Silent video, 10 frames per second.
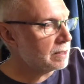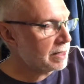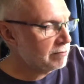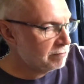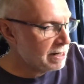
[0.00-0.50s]

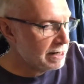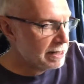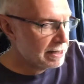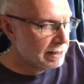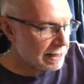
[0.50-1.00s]
it
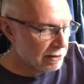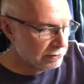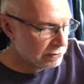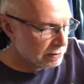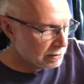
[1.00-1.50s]
really
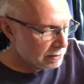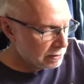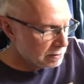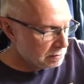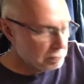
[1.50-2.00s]
allowed
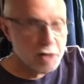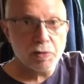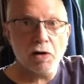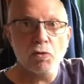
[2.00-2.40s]
mobile